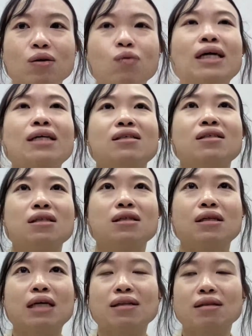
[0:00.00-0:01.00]
Why does
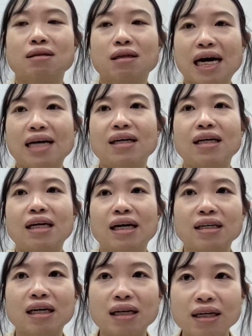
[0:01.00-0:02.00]
it get higher and
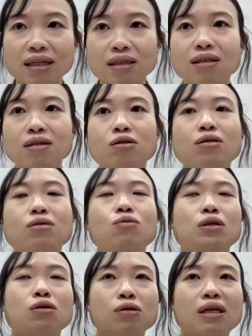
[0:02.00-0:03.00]
higher and higher? So
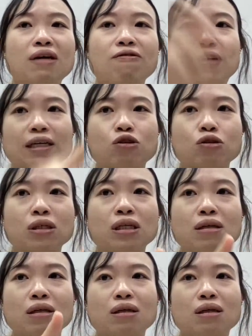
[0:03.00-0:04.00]
we know that
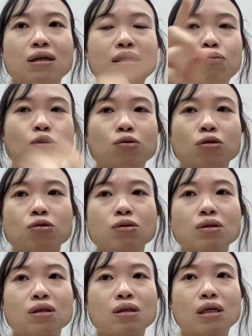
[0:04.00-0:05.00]
factory
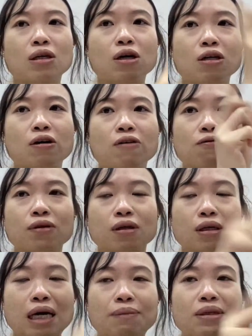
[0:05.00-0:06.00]
produce a lot of
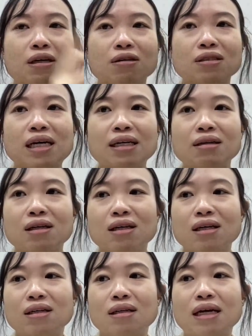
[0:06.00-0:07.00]
carbon dioxide.
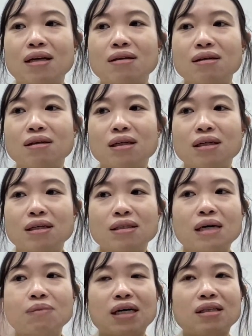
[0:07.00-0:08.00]
Then
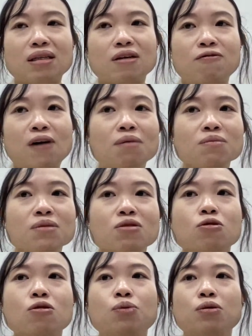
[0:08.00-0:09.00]
some other farms
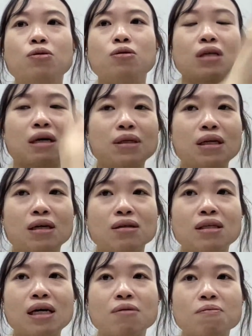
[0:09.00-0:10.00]
also produce carbon
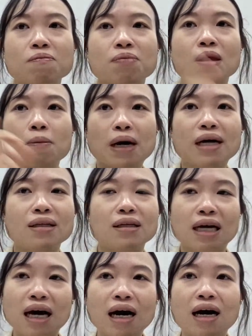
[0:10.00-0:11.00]
dioxide,
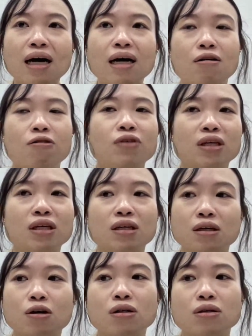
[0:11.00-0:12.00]
but car or
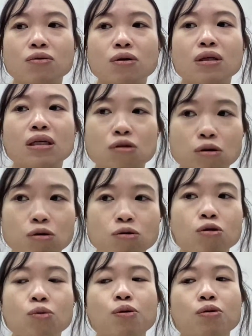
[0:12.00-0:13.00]
vehicle on the road is
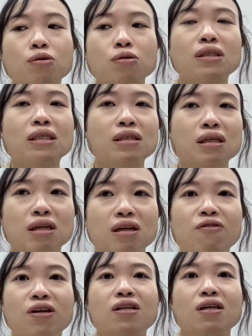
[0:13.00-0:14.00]
also producing
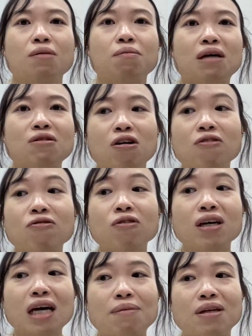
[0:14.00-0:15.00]
significant amount of
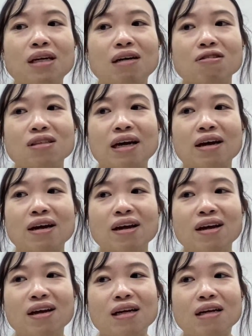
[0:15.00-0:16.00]
carbon dioxide
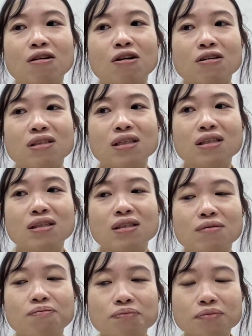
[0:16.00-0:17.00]
that causes
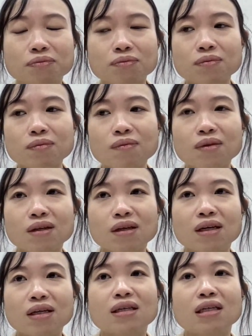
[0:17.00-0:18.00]

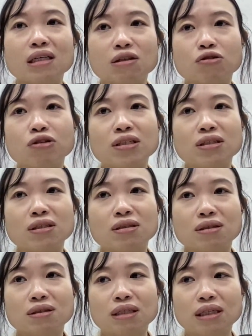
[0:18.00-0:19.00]
the increase
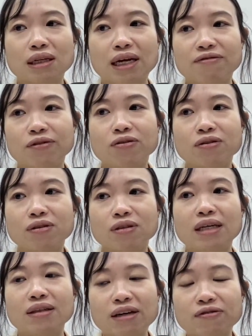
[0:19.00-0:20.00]
in level
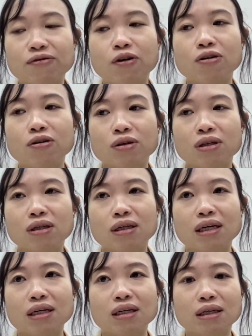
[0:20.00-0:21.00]
and therefore
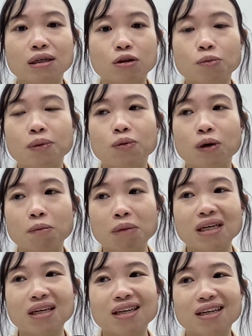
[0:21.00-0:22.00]
global
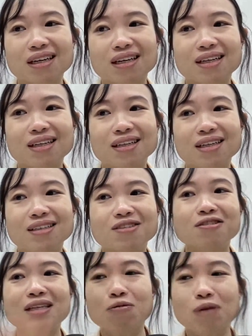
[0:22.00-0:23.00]
warming. Okay,
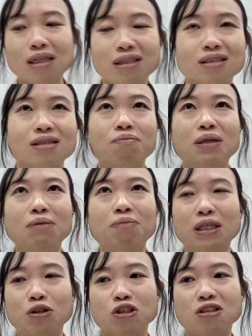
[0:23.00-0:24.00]
so that one is a big
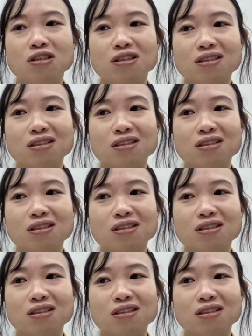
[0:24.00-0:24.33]
picture.